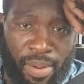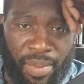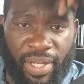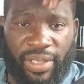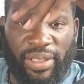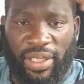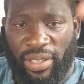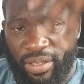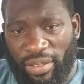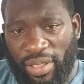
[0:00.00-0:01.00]
because,
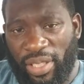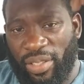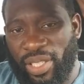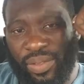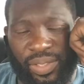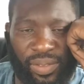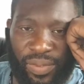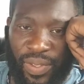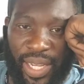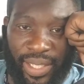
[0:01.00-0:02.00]
you know, they were
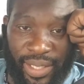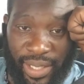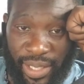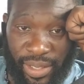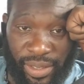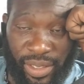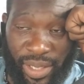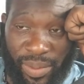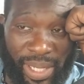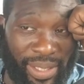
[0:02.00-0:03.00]
flocking together. So
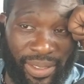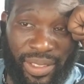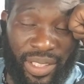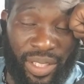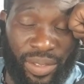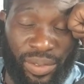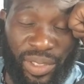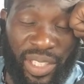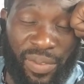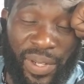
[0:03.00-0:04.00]
I'm like, you know,
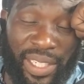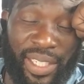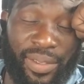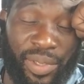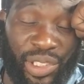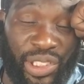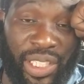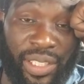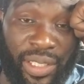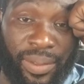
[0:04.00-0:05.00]
if I could get them to
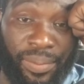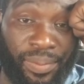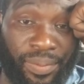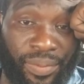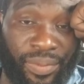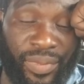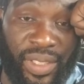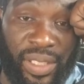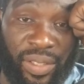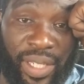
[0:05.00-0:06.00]
shut up,
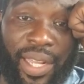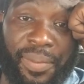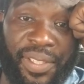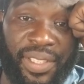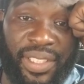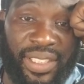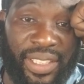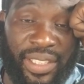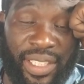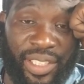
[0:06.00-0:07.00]
you know, that'd be good
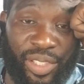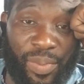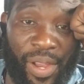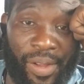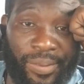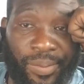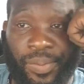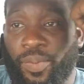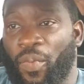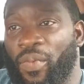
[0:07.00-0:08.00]
just to hush them out
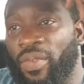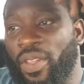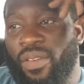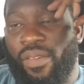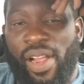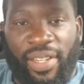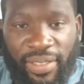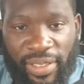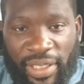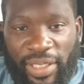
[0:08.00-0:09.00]

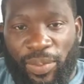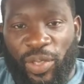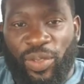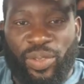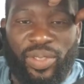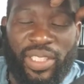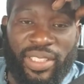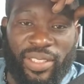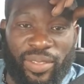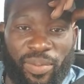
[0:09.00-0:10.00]
and a typical uh,
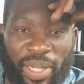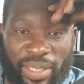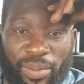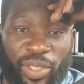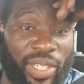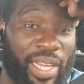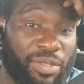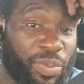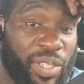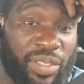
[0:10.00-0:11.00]
my typical lime
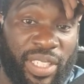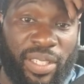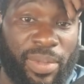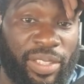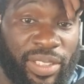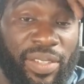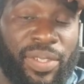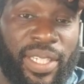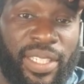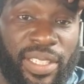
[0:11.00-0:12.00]
spell take about
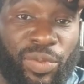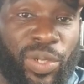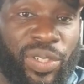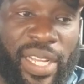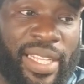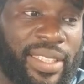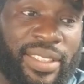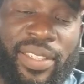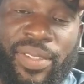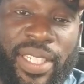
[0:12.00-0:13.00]
seven days of work after
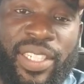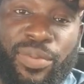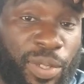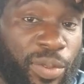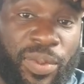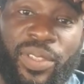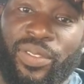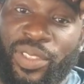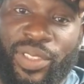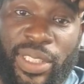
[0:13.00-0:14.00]
seven days boom you
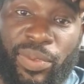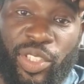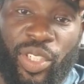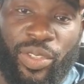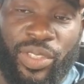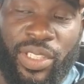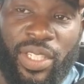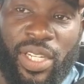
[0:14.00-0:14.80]
you see results